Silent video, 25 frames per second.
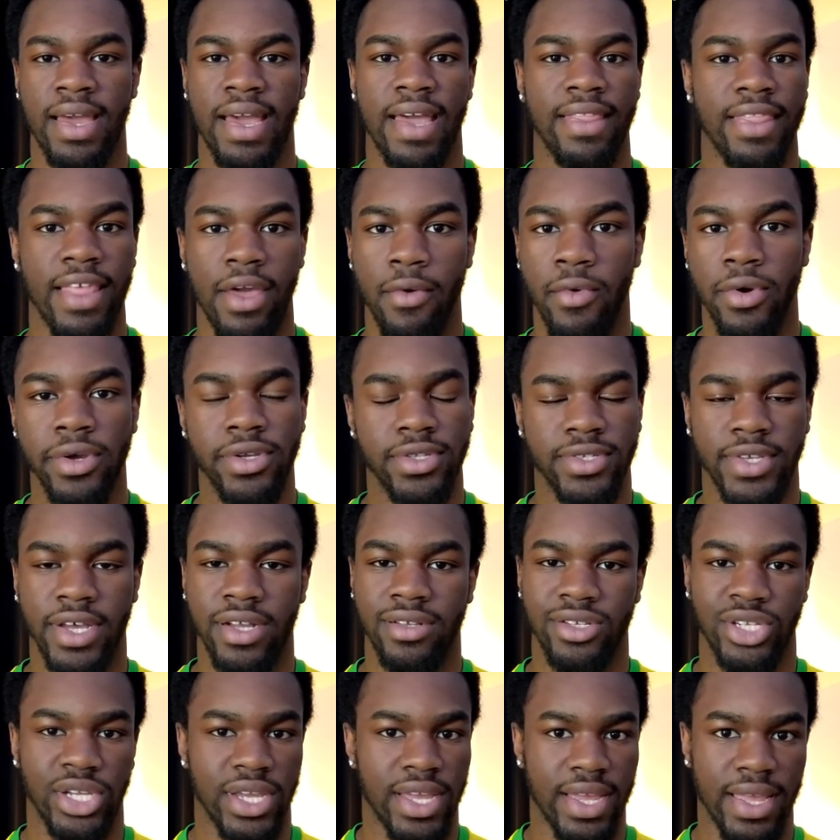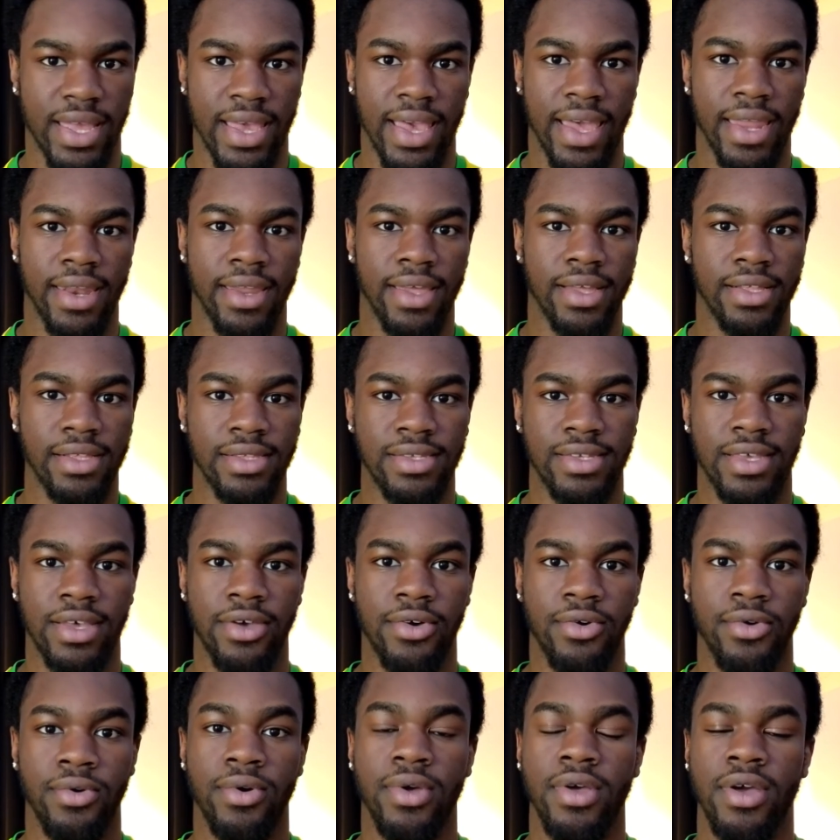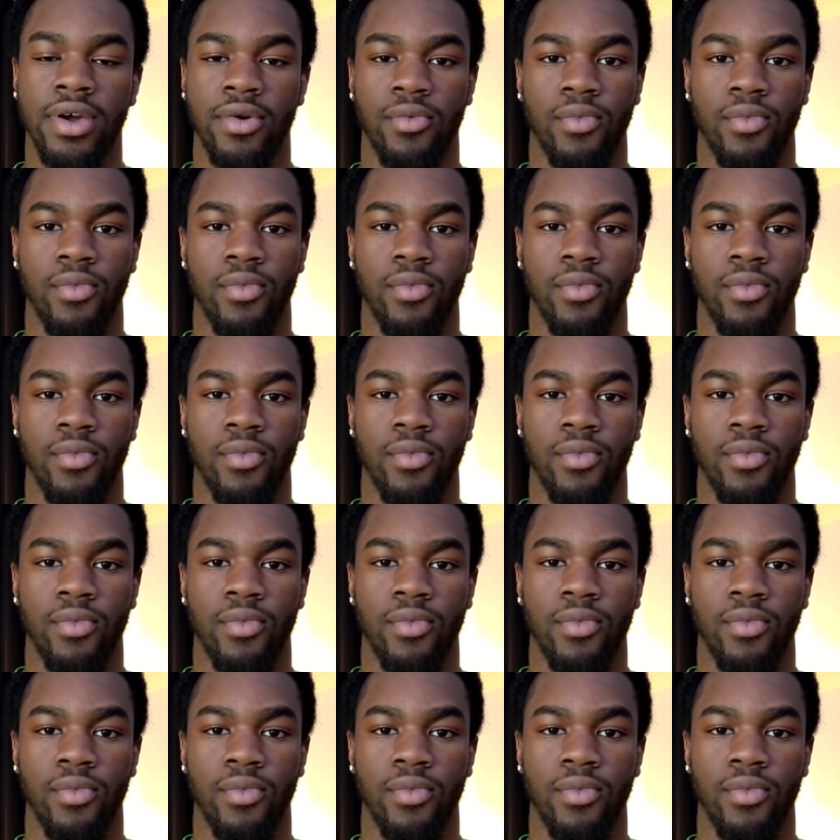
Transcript: and they won't touch it again until